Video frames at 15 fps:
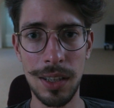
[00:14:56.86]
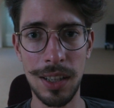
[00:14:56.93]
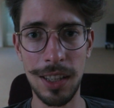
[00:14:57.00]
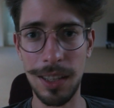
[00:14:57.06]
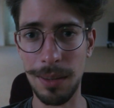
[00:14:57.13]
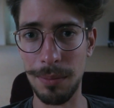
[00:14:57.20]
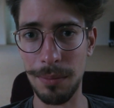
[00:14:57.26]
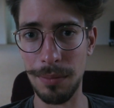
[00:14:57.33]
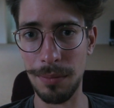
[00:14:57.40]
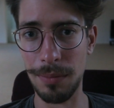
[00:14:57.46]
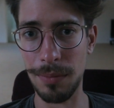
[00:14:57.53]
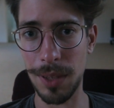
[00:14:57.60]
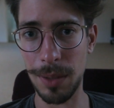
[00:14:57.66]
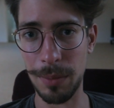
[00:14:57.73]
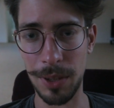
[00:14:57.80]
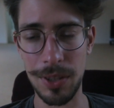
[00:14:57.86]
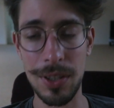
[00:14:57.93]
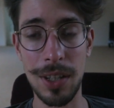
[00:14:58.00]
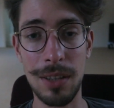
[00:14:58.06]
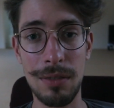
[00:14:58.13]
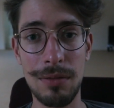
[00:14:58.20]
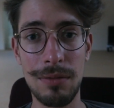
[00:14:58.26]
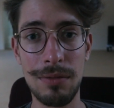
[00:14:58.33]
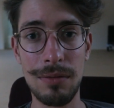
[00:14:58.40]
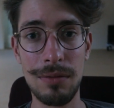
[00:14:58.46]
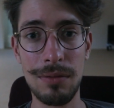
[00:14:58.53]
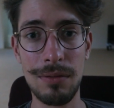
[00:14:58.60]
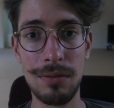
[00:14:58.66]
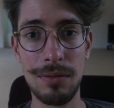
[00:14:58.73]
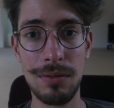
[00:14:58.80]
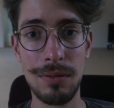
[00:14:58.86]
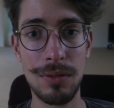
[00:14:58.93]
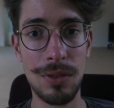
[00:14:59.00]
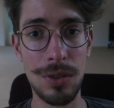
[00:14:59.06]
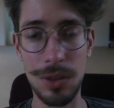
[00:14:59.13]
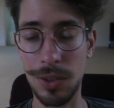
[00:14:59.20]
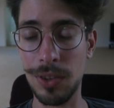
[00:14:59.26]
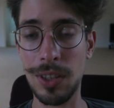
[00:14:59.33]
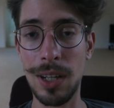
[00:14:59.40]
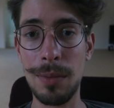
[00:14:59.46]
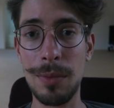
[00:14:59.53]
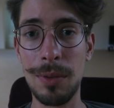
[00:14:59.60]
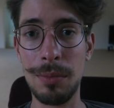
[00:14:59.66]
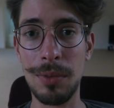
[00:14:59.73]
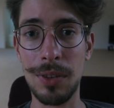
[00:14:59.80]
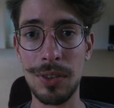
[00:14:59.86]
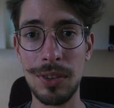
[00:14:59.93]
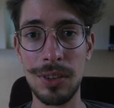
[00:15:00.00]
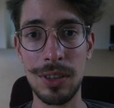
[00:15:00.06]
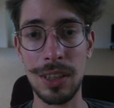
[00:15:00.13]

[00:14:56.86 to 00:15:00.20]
I'm in myself all the time in the process,